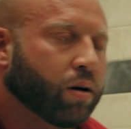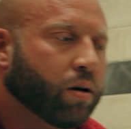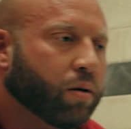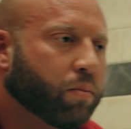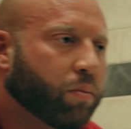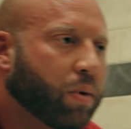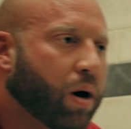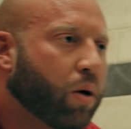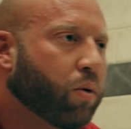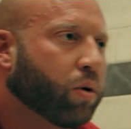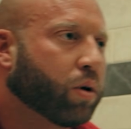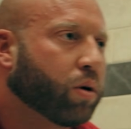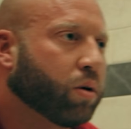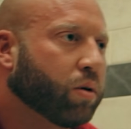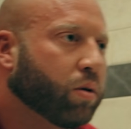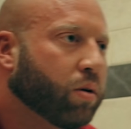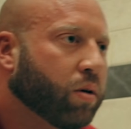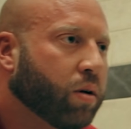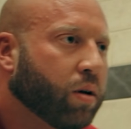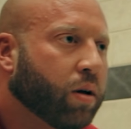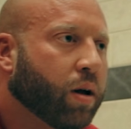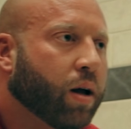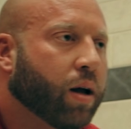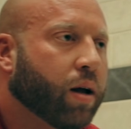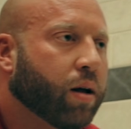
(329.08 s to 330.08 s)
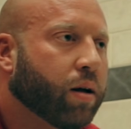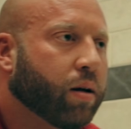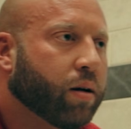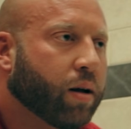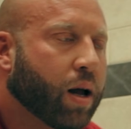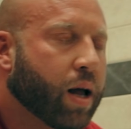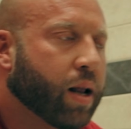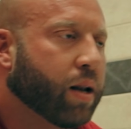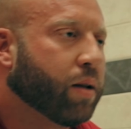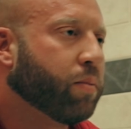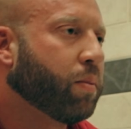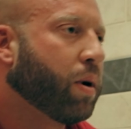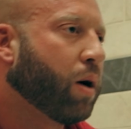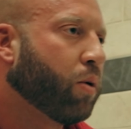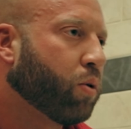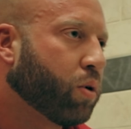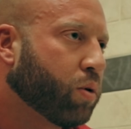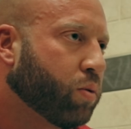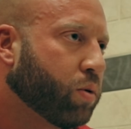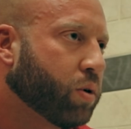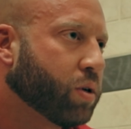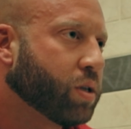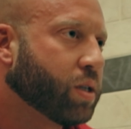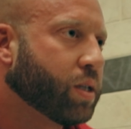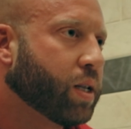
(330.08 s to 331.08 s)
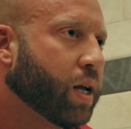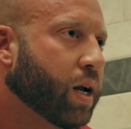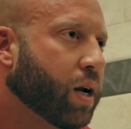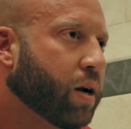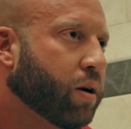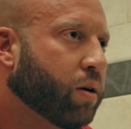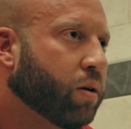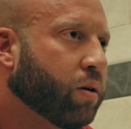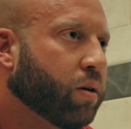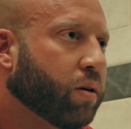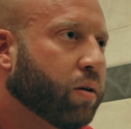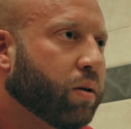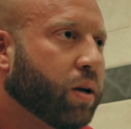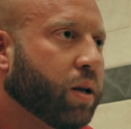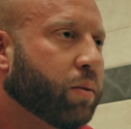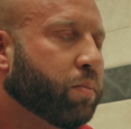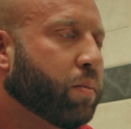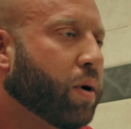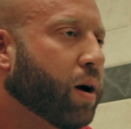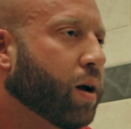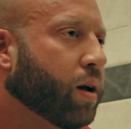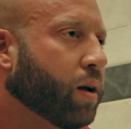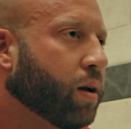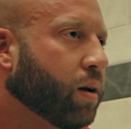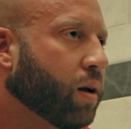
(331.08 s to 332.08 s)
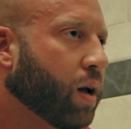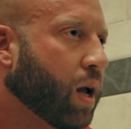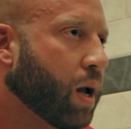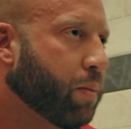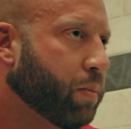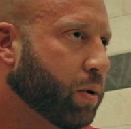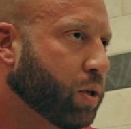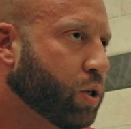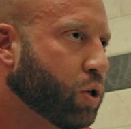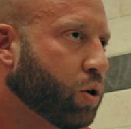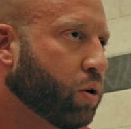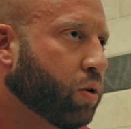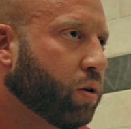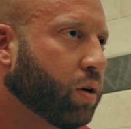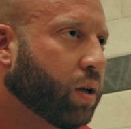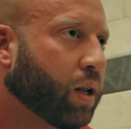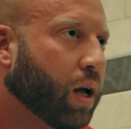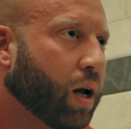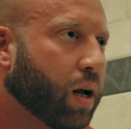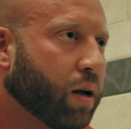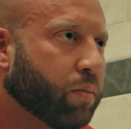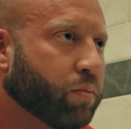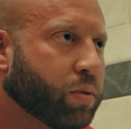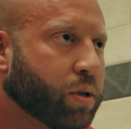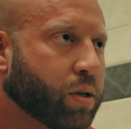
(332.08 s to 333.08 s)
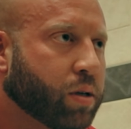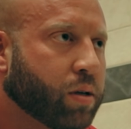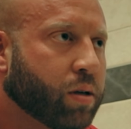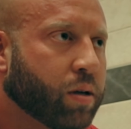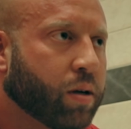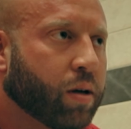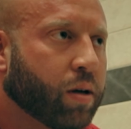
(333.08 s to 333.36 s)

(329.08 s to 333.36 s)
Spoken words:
Mauro was there in my amateur times.